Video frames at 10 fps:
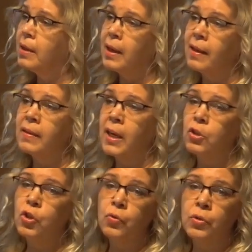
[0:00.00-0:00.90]
and
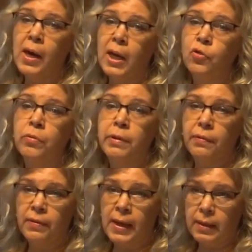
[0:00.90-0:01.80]
that should actually
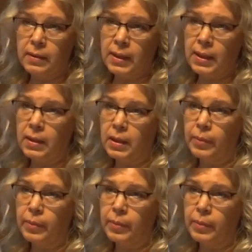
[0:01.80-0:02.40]
reflect in